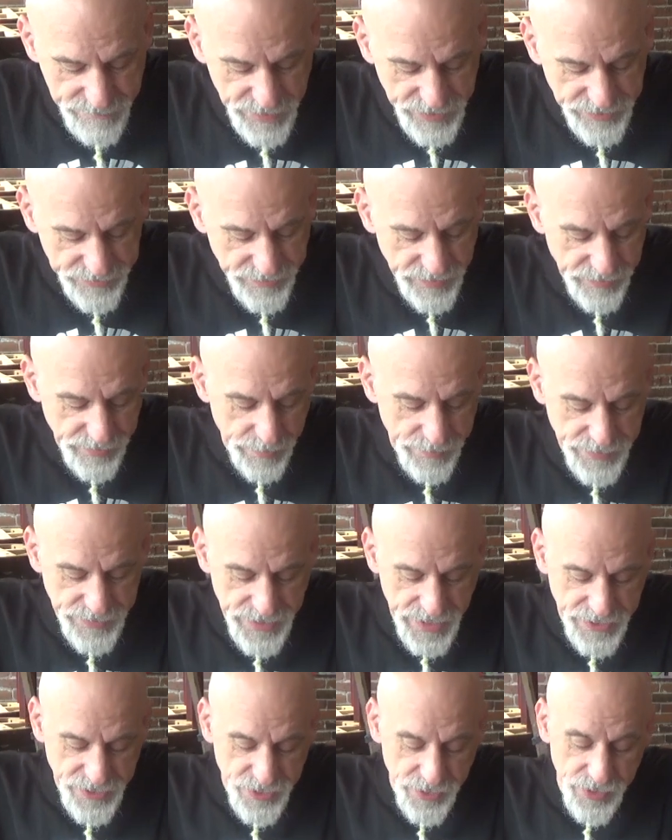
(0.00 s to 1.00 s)
much of a
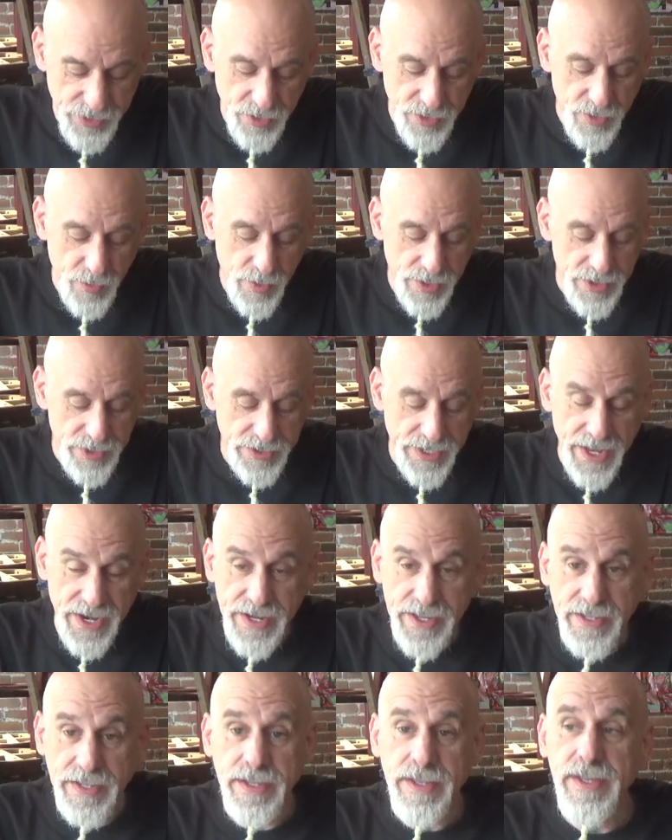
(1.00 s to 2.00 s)
reputation or you don't know what you're
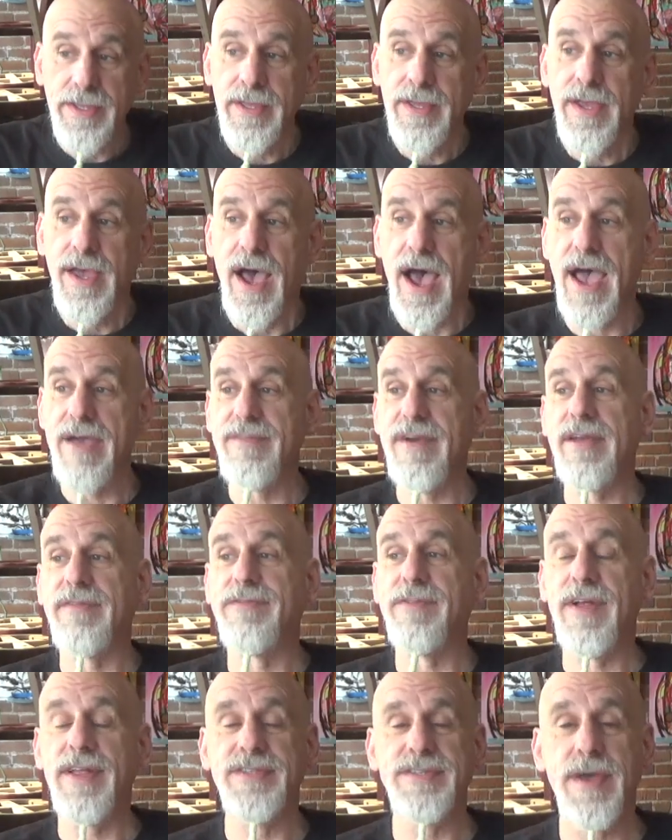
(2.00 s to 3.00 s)
getting. I've had
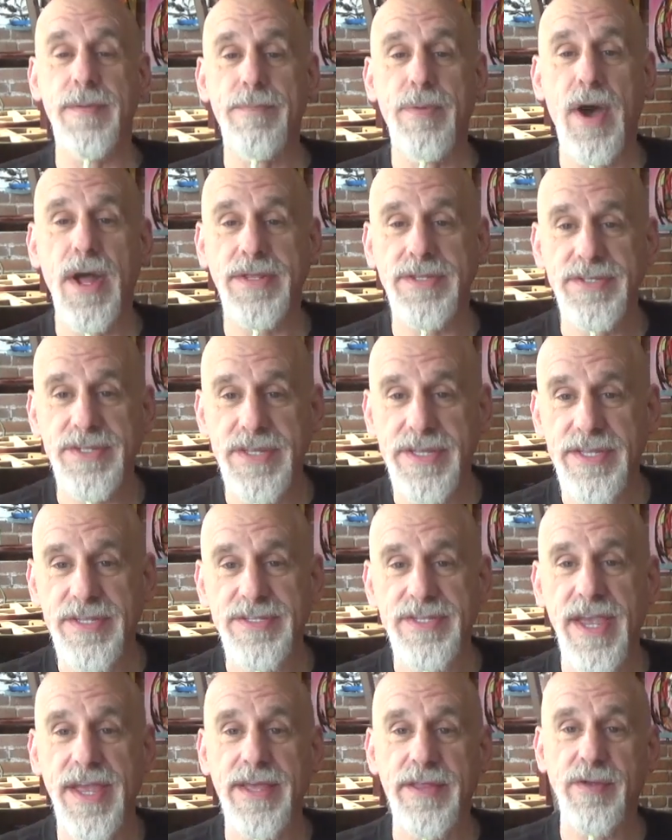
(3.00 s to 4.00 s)
friends that bought
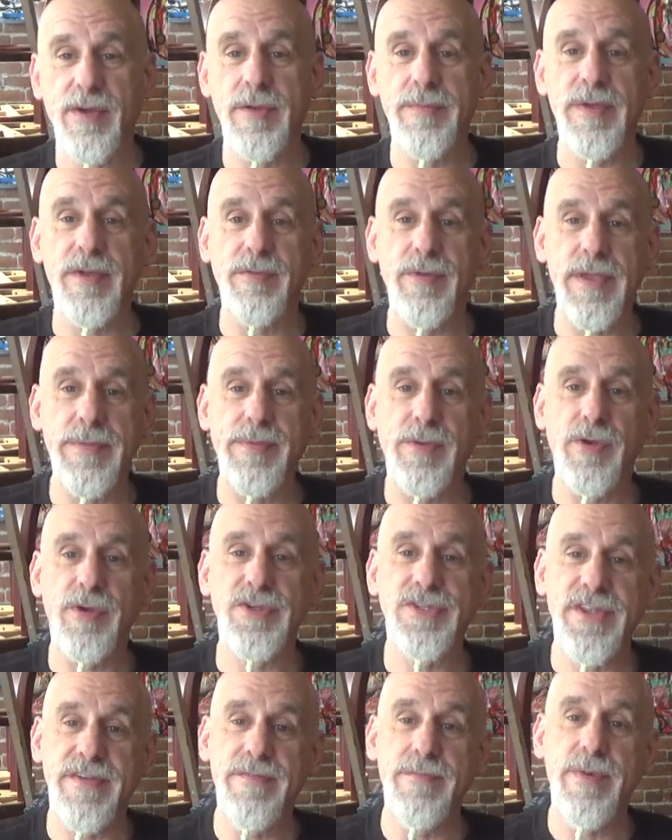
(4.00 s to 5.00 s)
seeds saying they're going to be Reaper or
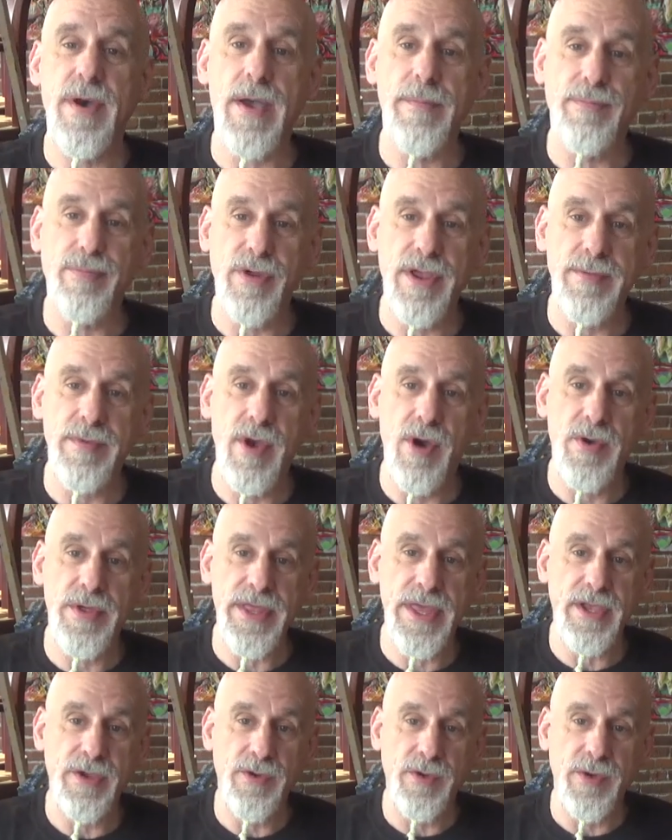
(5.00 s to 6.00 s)
7-Pot Primo
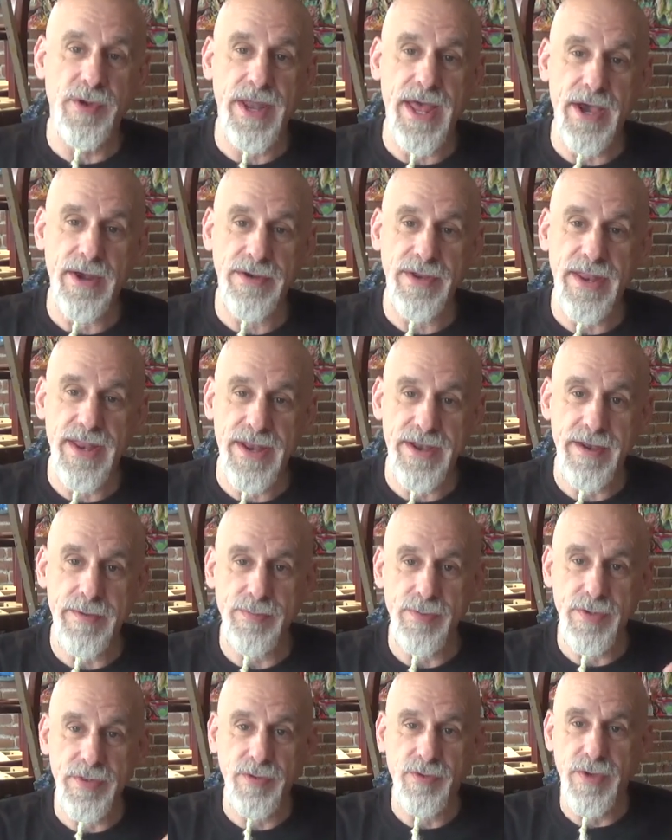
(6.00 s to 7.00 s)
and they grew it out and ended
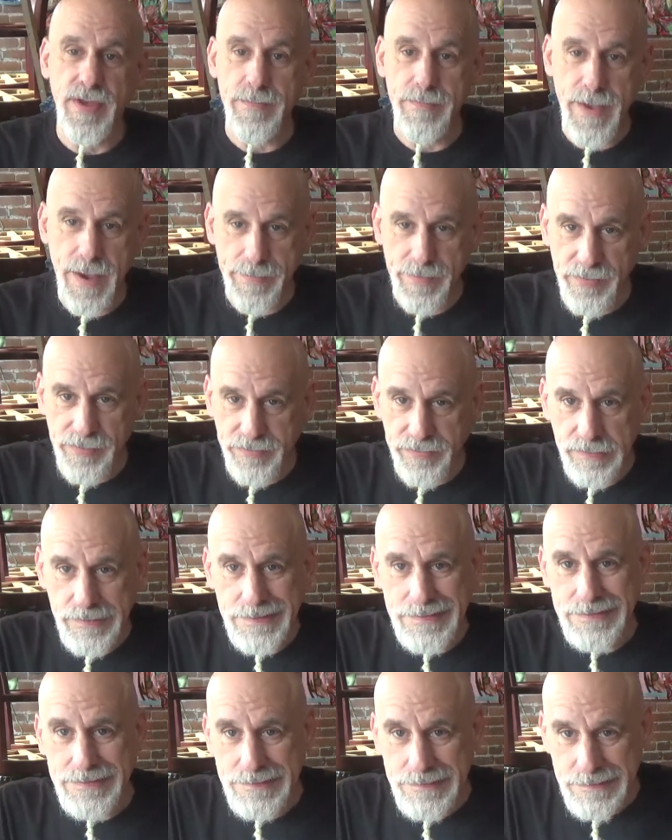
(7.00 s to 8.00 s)
up with green peppers.
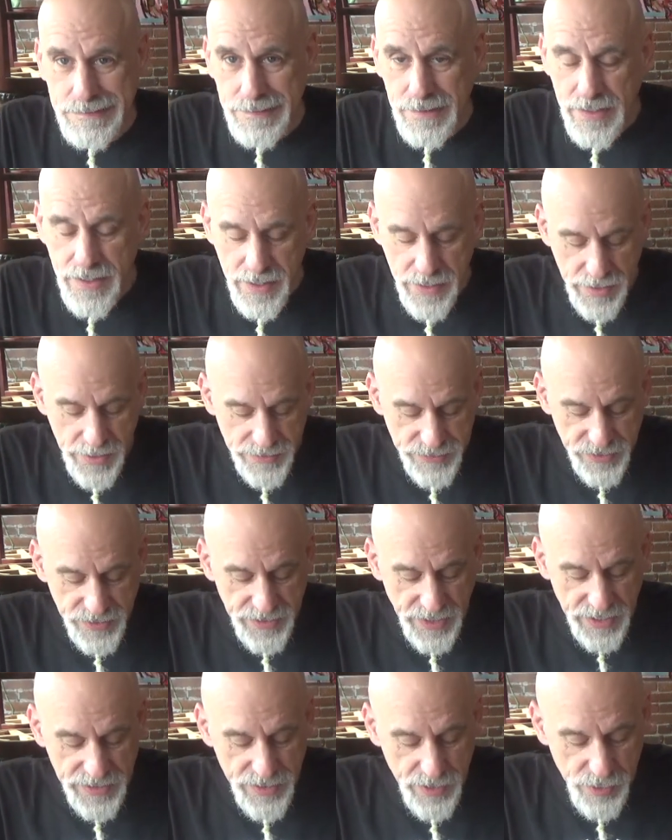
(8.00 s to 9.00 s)
So
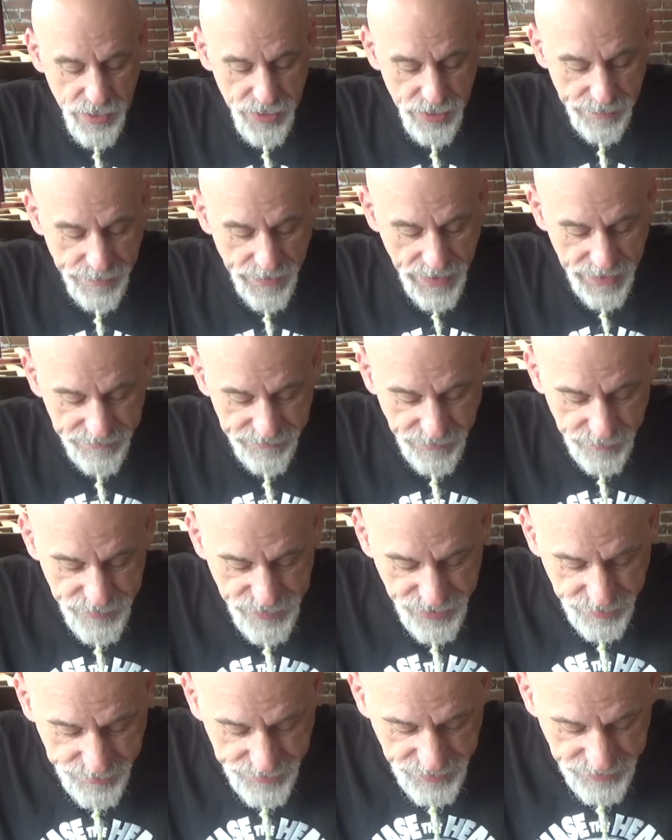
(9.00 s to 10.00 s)
you got to know who you're buying from.
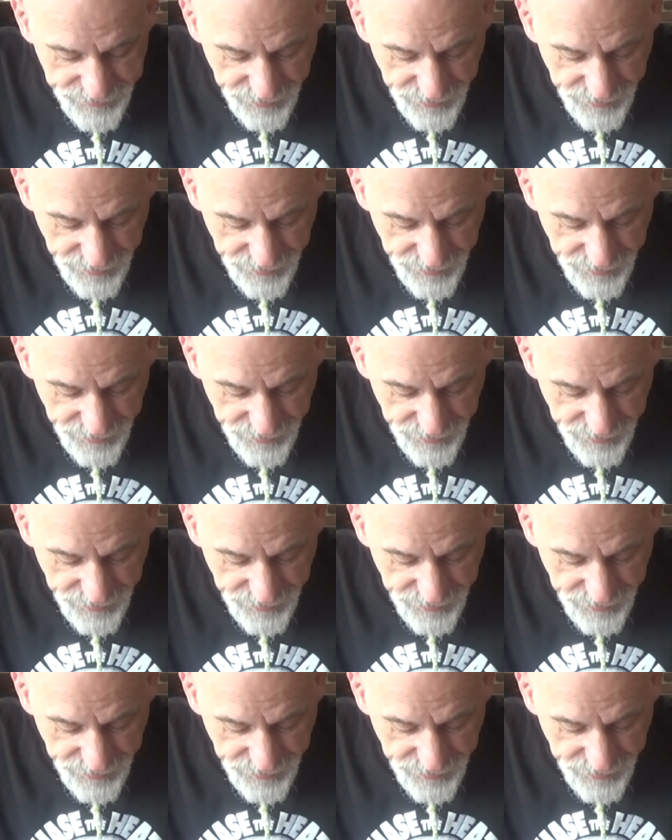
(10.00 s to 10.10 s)
Jimmy is